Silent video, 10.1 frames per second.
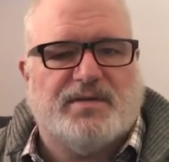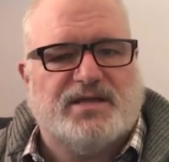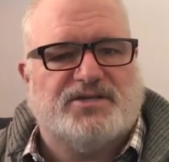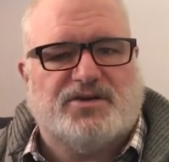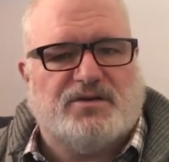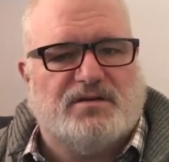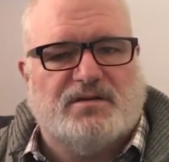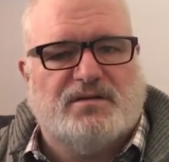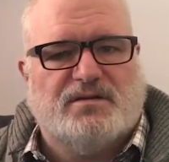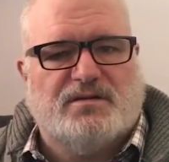manger.
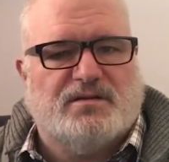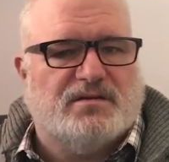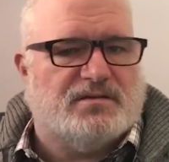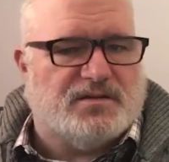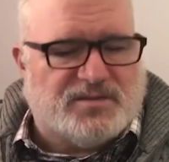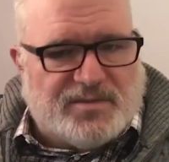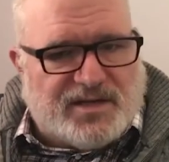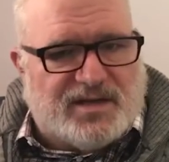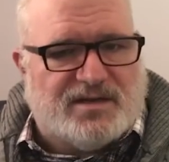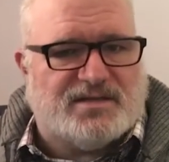It doesn't
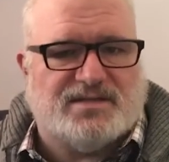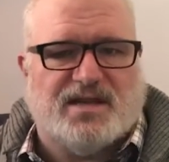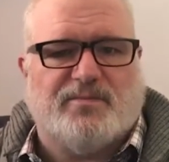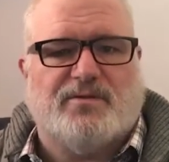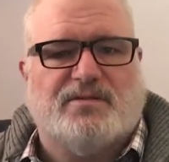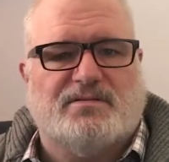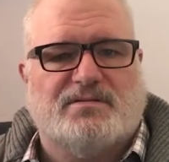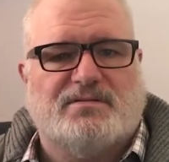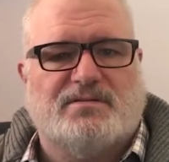begin in a stable.